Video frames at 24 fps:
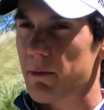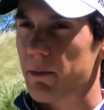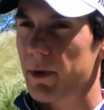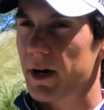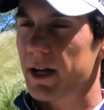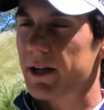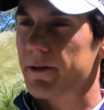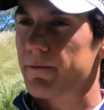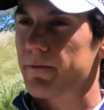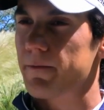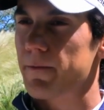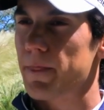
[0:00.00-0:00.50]

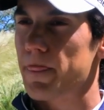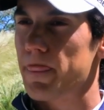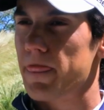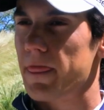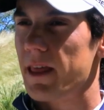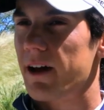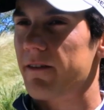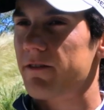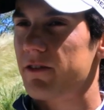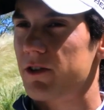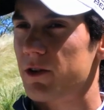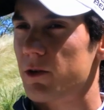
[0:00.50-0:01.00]
But
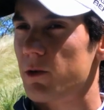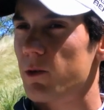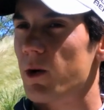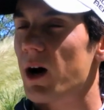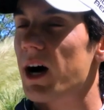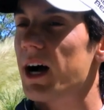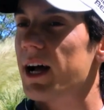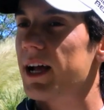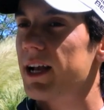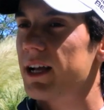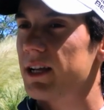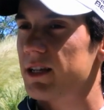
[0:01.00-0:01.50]
after a
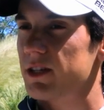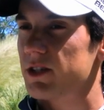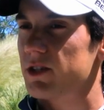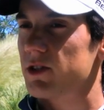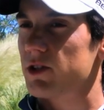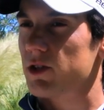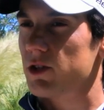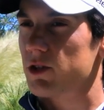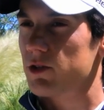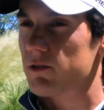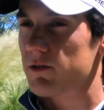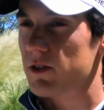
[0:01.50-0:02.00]
while, you
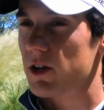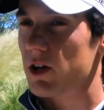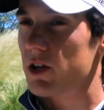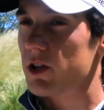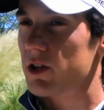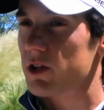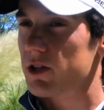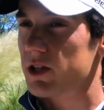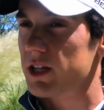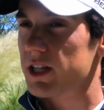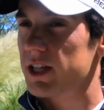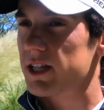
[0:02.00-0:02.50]
know, you've got
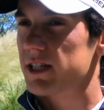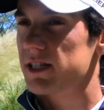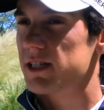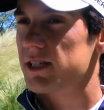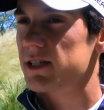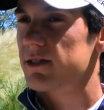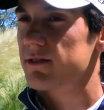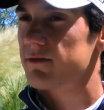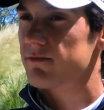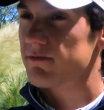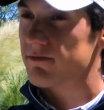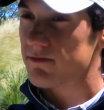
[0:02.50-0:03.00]
your
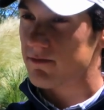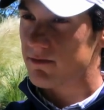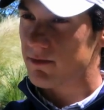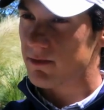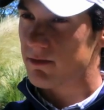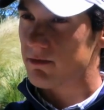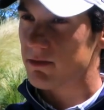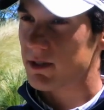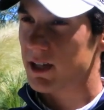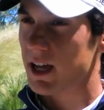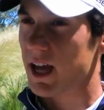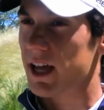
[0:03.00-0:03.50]
needs,
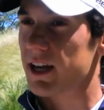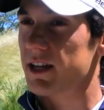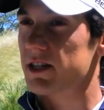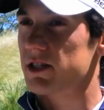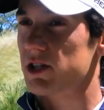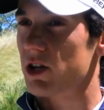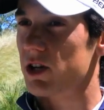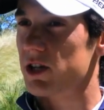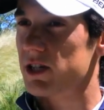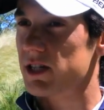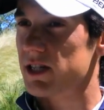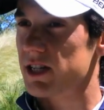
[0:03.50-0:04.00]
caddy's
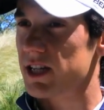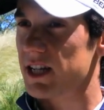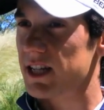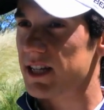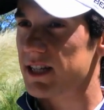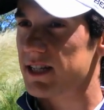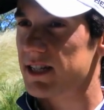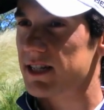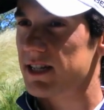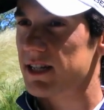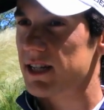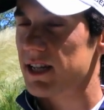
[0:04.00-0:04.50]
got his
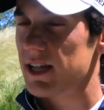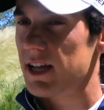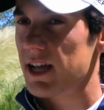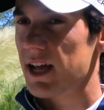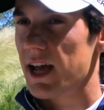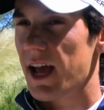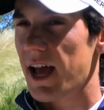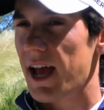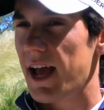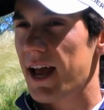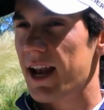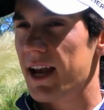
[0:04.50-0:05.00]
needs,
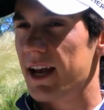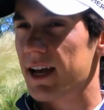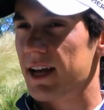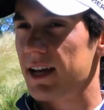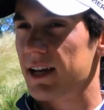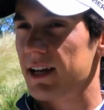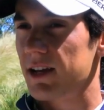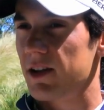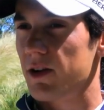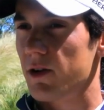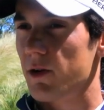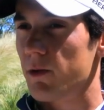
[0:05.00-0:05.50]

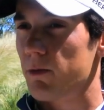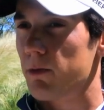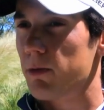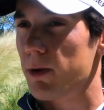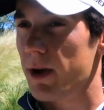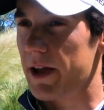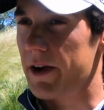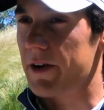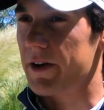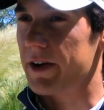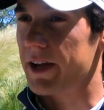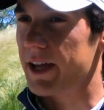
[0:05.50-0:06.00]
and you know
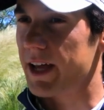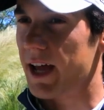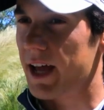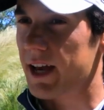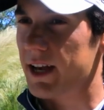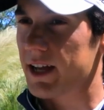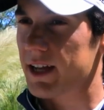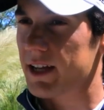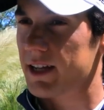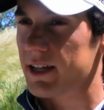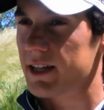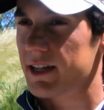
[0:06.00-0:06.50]
player and
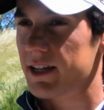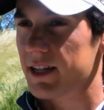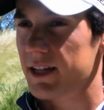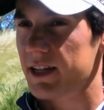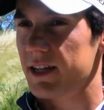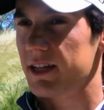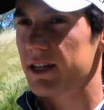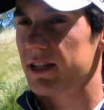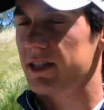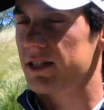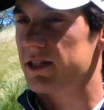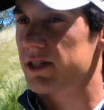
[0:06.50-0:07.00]
caddy
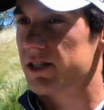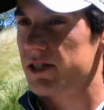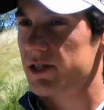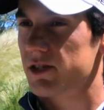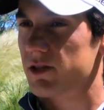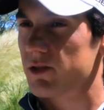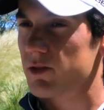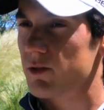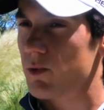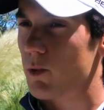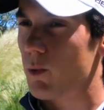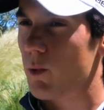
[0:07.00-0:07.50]

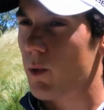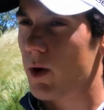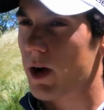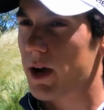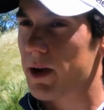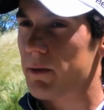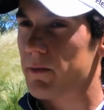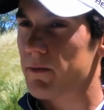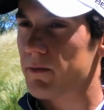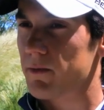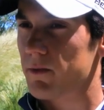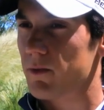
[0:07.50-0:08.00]
is
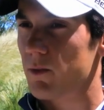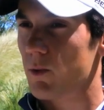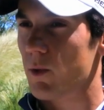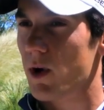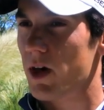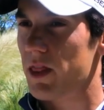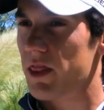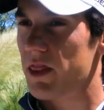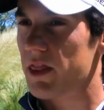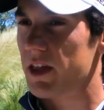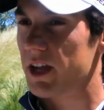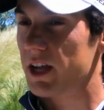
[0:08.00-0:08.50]
one
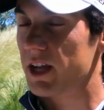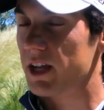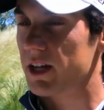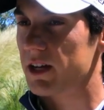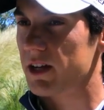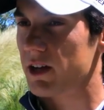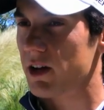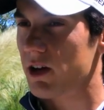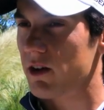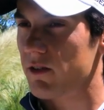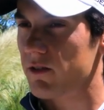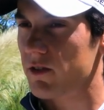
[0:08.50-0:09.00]
one thing in
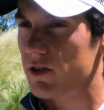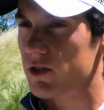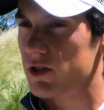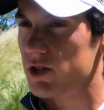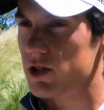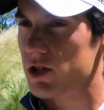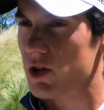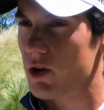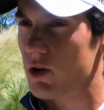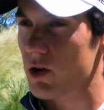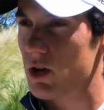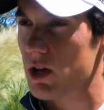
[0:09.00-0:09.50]
a golf course.
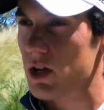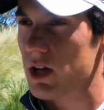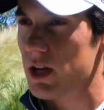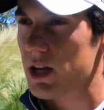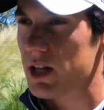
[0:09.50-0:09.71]
So